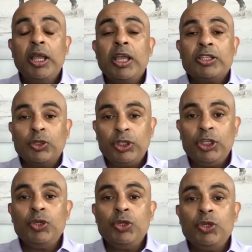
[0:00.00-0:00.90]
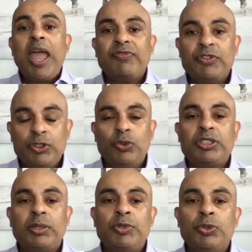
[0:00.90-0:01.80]
So you have to do
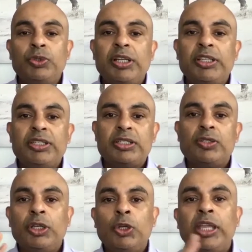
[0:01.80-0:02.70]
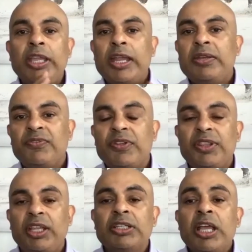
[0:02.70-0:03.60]
some due diligence on looking at different
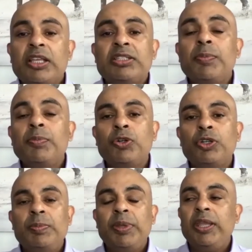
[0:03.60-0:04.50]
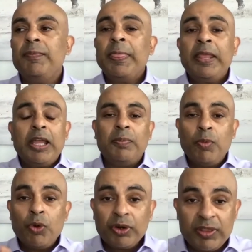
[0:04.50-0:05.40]
things. Some could be
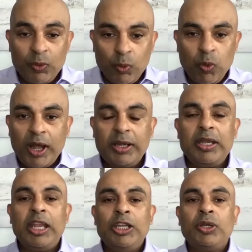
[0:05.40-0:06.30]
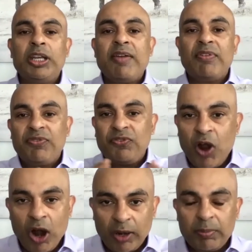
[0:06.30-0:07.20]
more than one, and you can have a
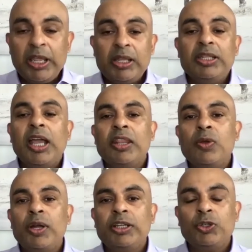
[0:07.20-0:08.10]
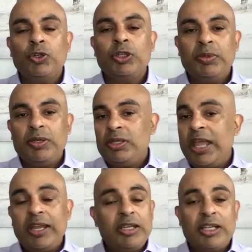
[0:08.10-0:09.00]
farm. The other one could
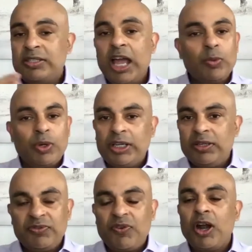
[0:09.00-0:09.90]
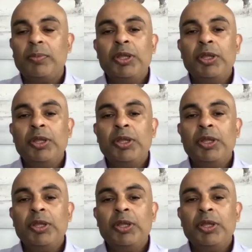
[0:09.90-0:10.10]
that does not work in farm.